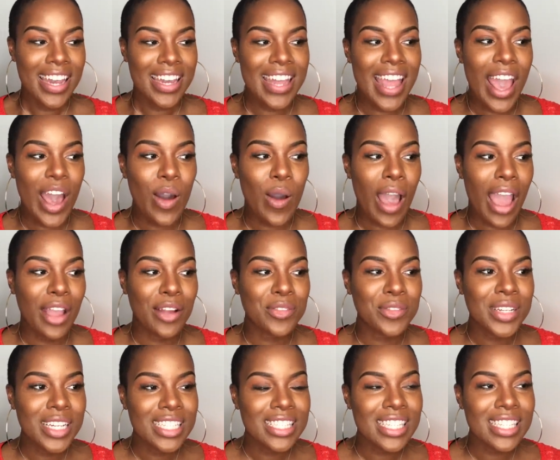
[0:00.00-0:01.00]
Now, I
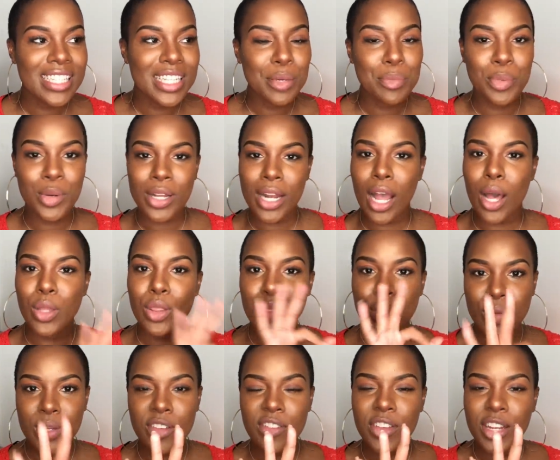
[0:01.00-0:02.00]
recently put out
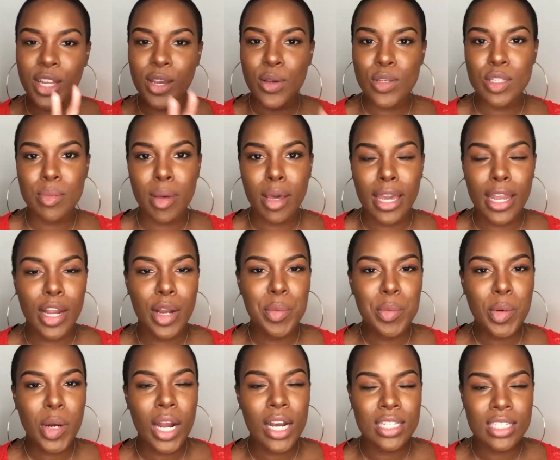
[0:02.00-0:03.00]
three videos about hair
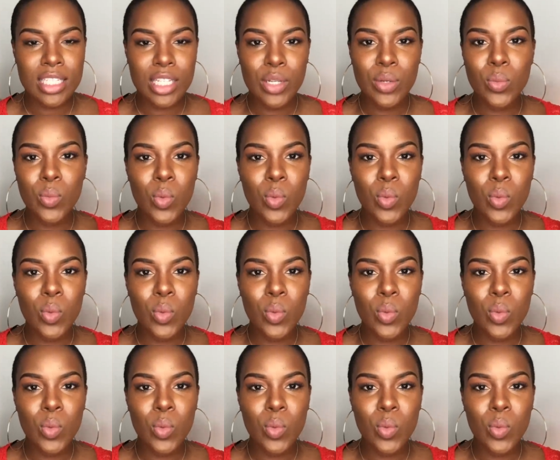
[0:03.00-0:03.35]
porosity.